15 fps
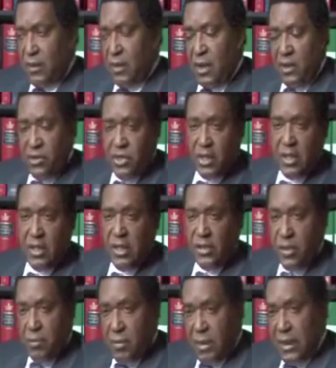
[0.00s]
that it took
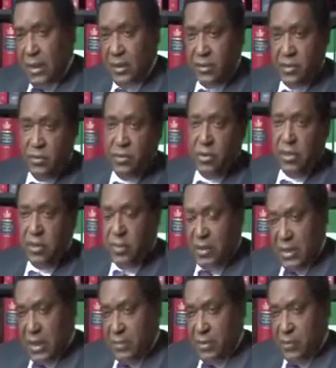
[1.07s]
another month for it to
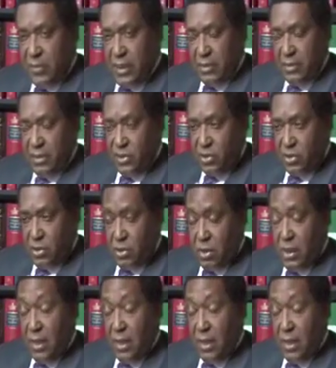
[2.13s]
become a public story.